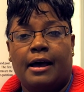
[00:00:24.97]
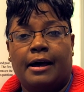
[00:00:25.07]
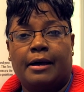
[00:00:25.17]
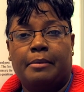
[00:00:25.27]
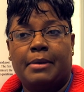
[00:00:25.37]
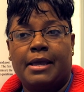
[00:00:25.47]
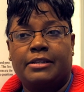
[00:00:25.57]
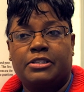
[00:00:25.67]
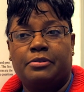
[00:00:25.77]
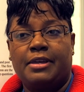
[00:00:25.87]

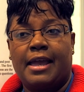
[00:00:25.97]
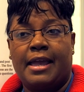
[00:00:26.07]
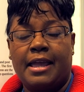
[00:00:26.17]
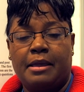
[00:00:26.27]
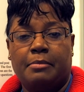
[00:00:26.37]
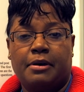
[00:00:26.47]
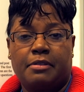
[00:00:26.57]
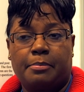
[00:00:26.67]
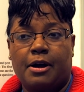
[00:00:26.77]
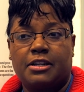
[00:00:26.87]
And so the aim of
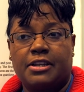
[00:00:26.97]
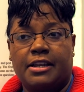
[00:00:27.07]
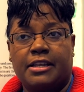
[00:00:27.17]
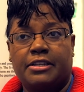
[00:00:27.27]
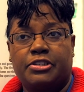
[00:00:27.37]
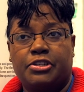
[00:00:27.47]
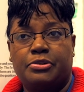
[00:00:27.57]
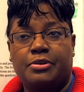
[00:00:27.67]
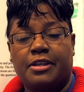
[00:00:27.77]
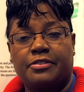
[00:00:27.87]
the project is
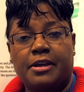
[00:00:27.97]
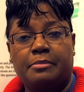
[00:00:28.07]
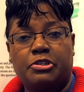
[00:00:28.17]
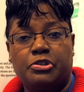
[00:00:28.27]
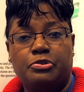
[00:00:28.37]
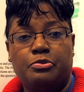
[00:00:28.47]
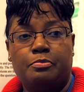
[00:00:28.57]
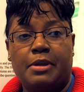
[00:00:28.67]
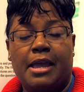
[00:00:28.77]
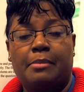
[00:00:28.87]
to get them to
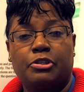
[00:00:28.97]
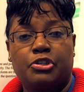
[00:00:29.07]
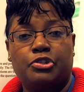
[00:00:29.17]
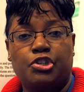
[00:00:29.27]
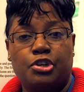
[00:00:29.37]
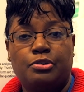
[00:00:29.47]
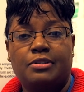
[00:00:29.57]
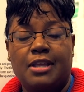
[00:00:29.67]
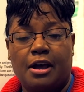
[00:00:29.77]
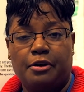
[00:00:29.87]
be able to
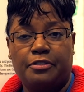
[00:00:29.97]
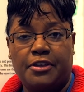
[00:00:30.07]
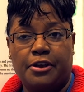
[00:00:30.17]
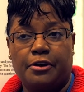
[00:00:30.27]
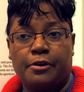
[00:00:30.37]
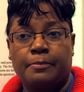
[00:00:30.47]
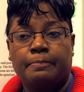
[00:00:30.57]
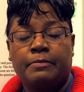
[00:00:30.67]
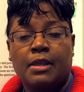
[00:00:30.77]
choose healthier